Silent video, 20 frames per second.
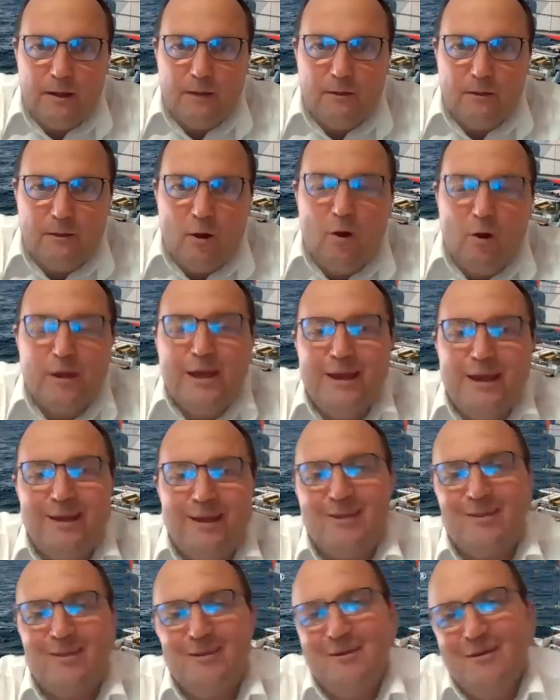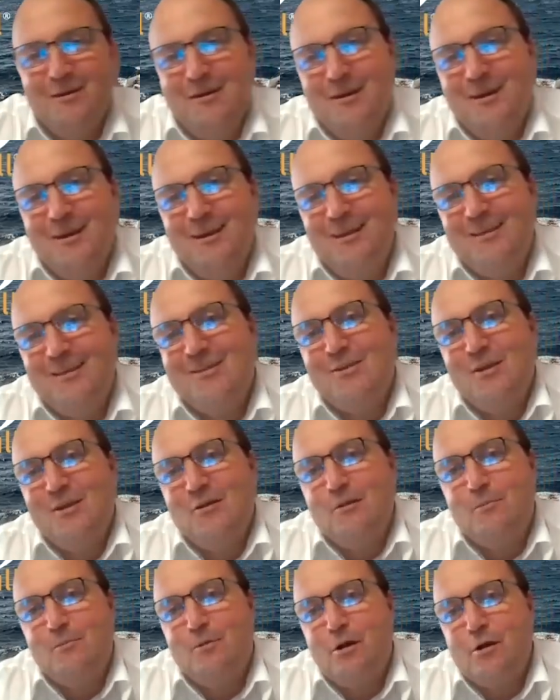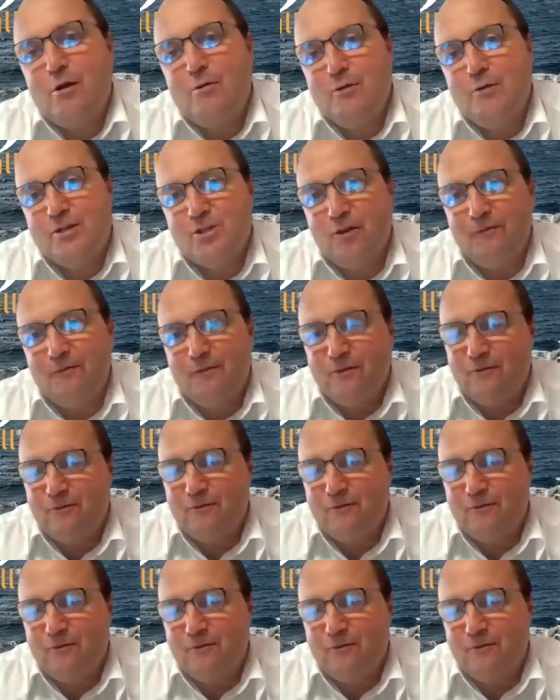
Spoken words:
oh yes, is there a brokerage office